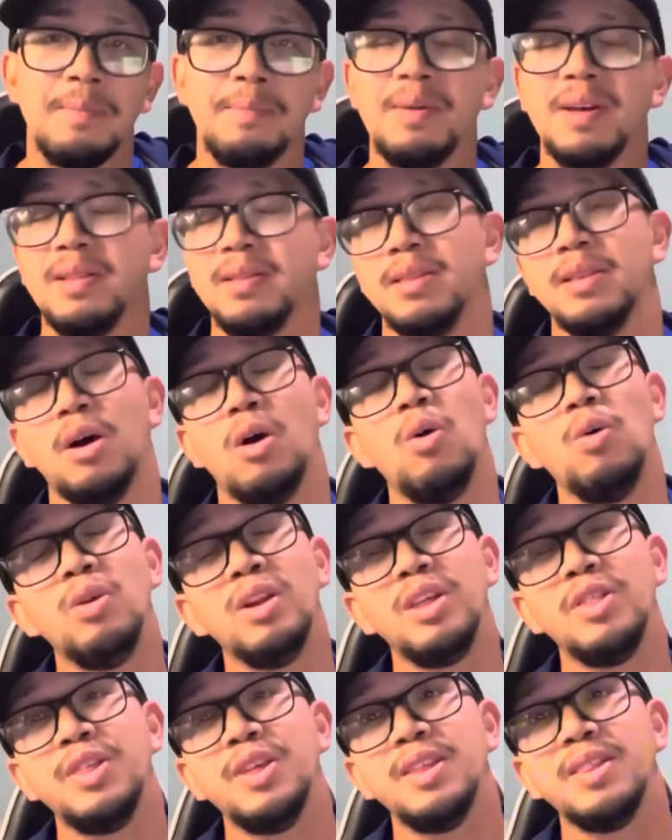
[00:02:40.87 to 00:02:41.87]
but the
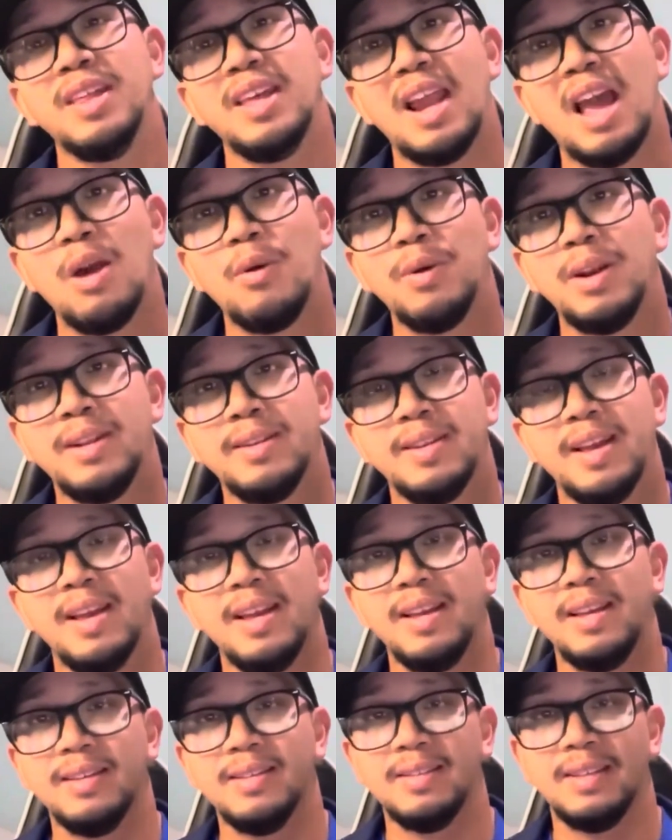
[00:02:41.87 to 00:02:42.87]
only thing that I would
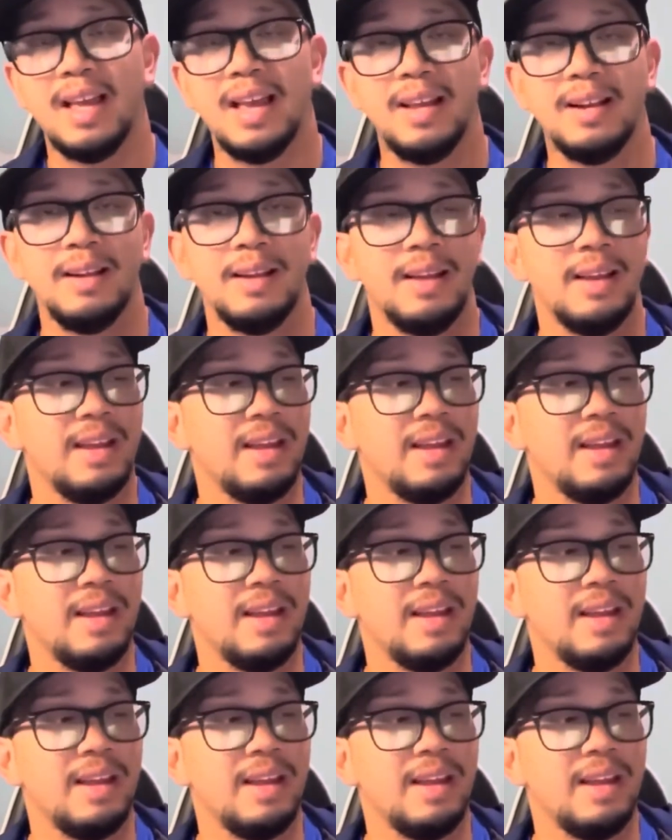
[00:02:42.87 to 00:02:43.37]
say is that